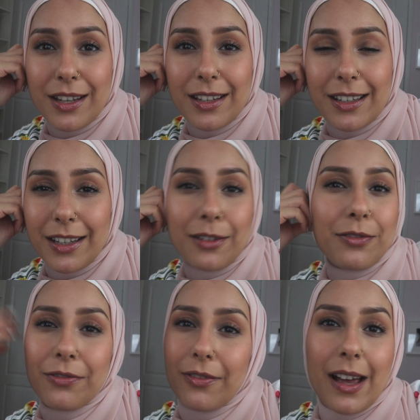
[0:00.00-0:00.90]

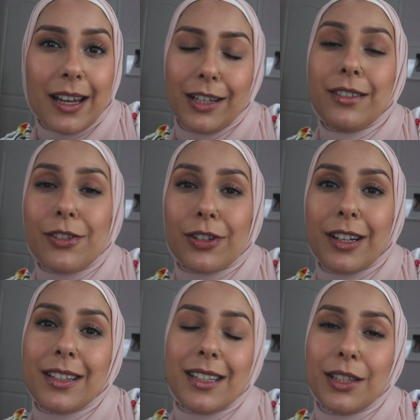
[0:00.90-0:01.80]
if I should
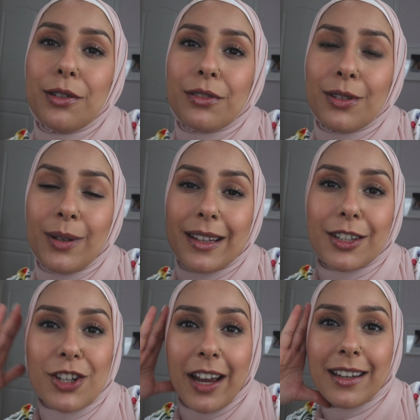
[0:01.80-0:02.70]
continue doing the
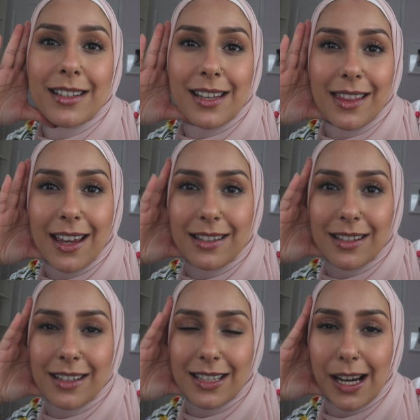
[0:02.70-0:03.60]
check-ins at the end
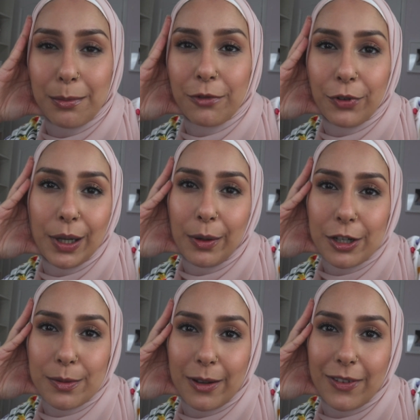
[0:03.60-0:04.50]
of the day before I
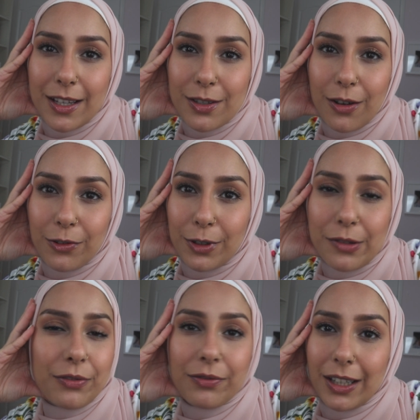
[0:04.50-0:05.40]
wash my face off, or
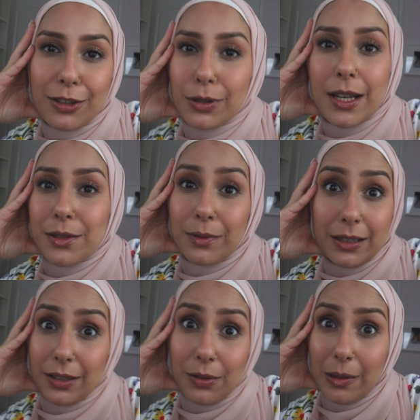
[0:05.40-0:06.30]
if like you guys
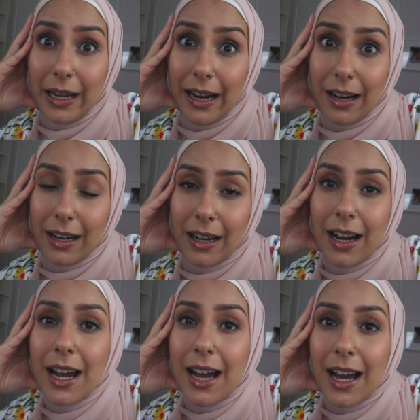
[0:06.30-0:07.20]
really don't care.
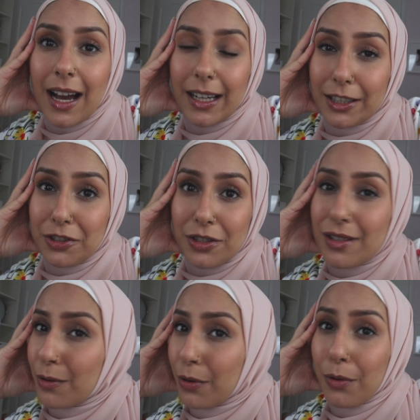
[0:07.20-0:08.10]
I can
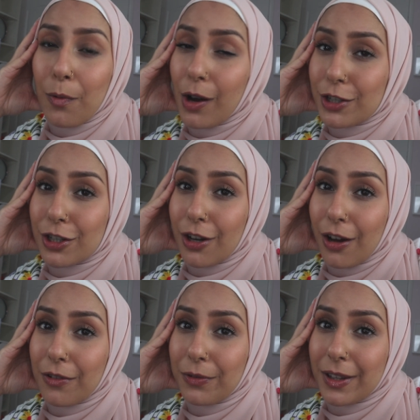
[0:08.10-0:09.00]
just wash it
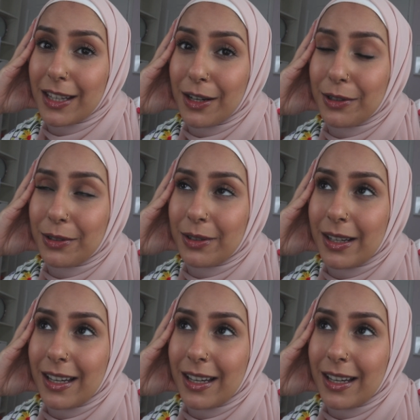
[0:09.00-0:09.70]
off without